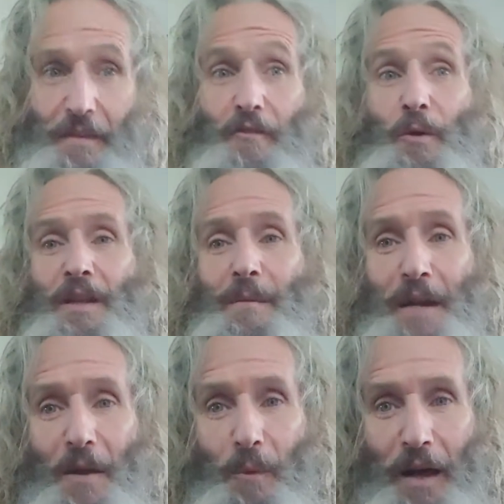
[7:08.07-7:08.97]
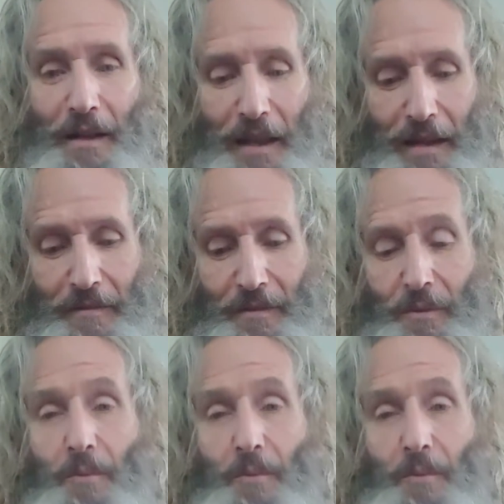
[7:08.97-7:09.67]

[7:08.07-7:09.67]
If we eliminate wildlife,